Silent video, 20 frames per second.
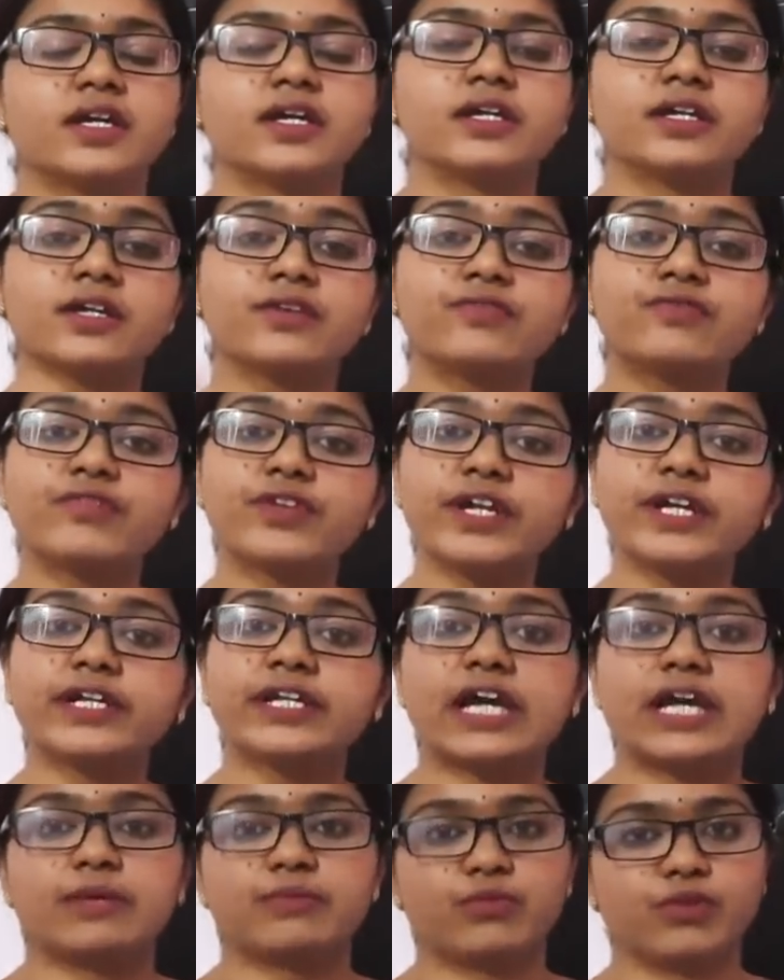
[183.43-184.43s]
different
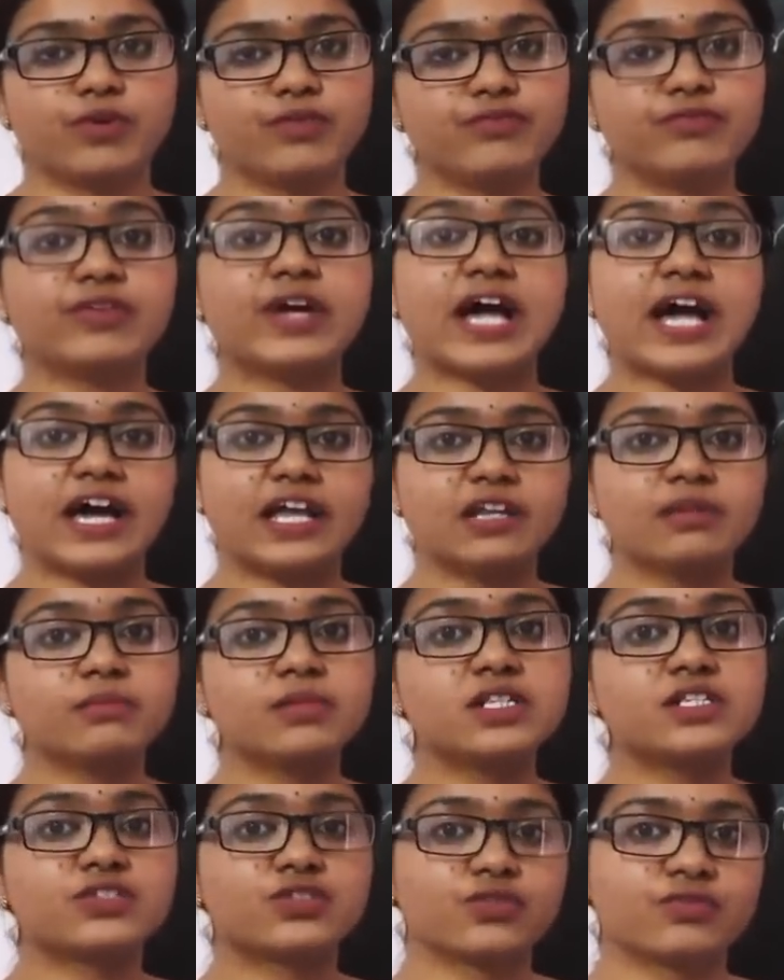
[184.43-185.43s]
type of
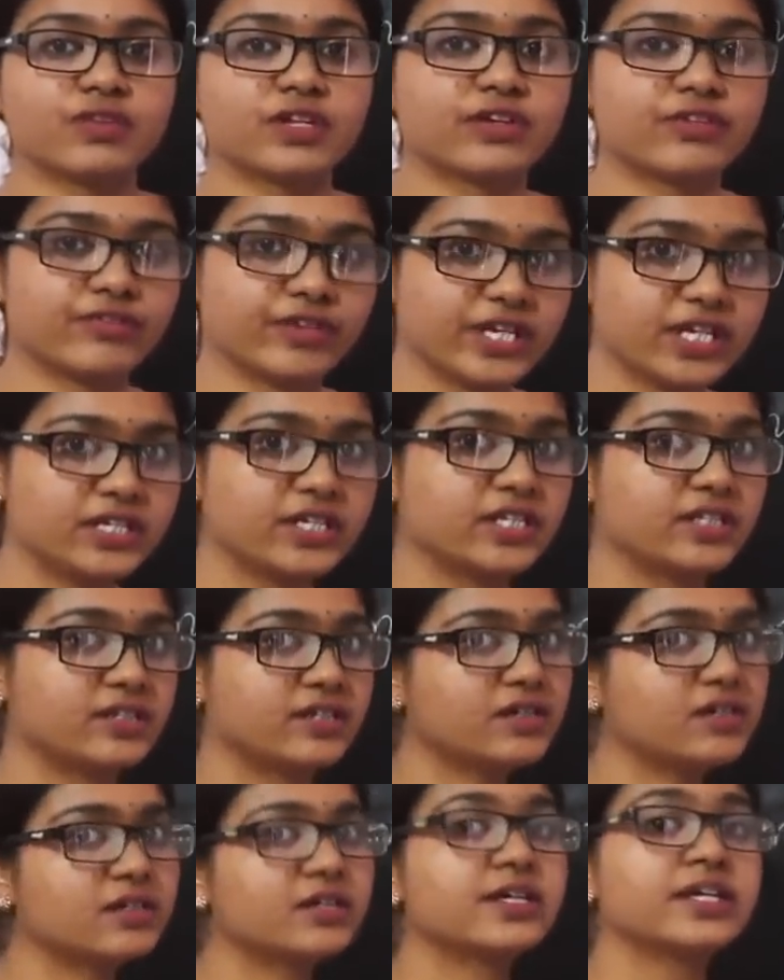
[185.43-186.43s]
animals you will read in
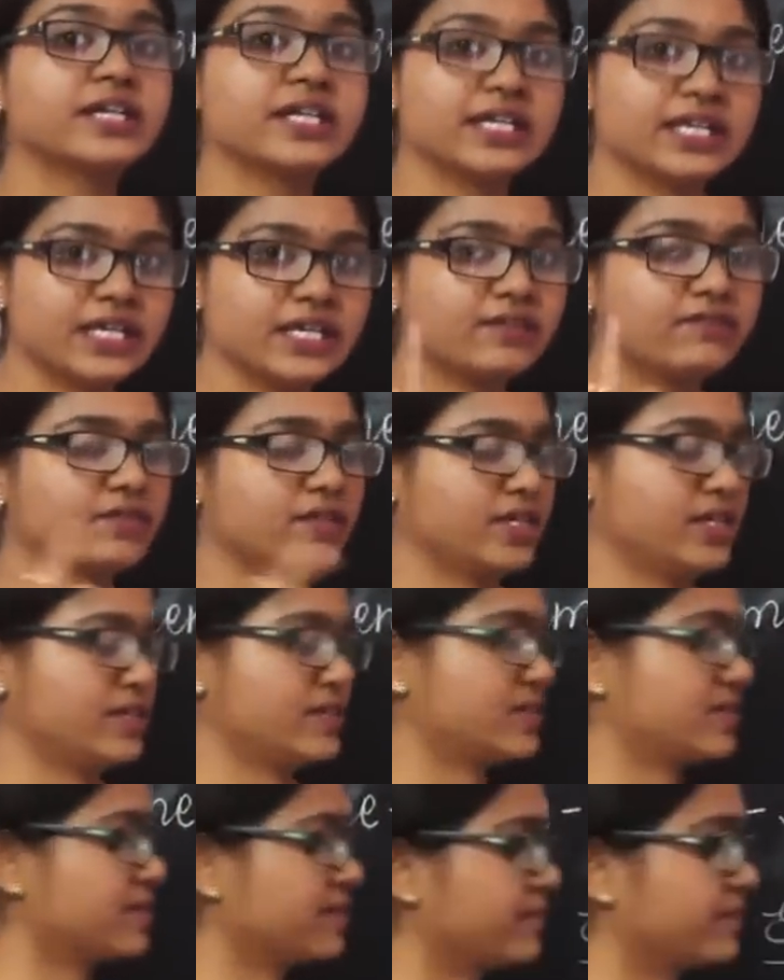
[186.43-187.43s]
the EVS.
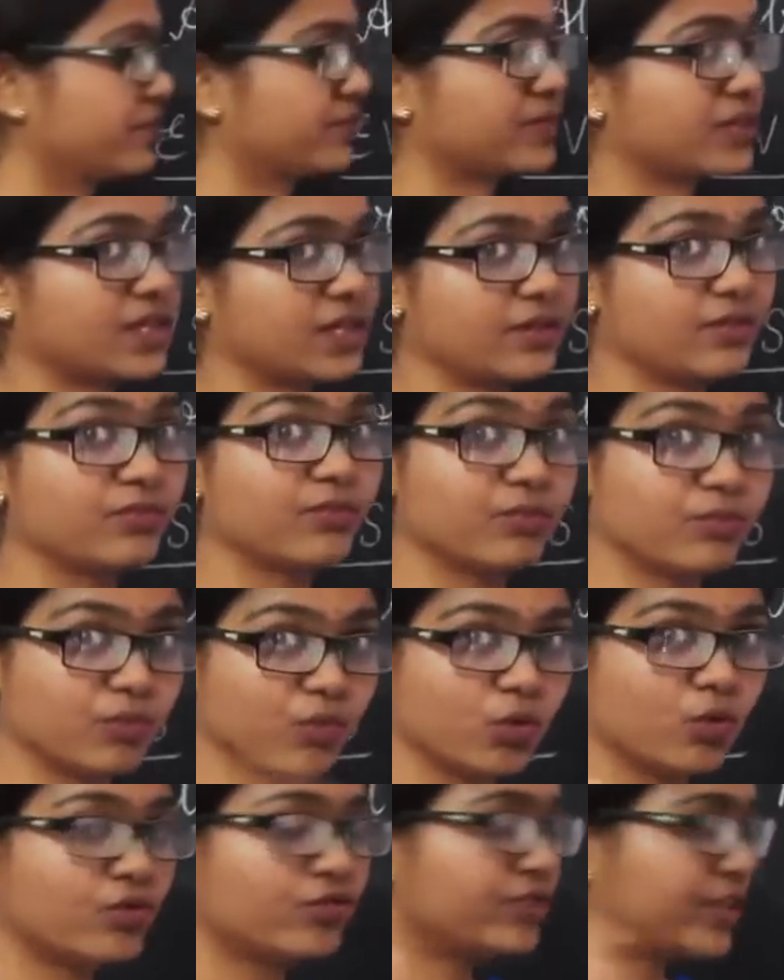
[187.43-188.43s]

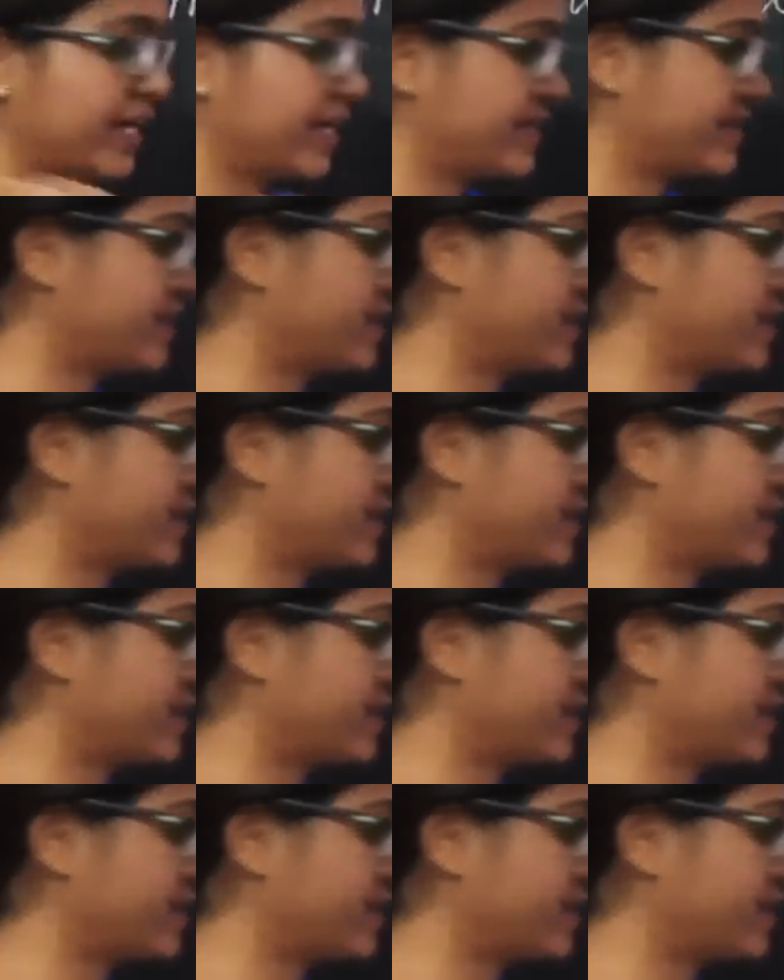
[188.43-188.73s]
More things